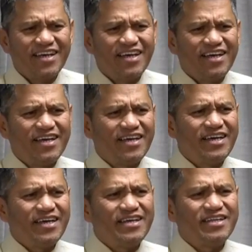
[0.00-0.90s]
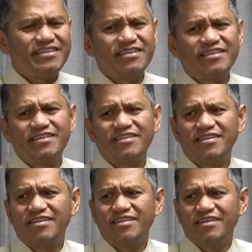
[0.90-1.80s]
And
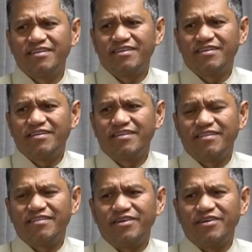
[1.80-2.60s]
the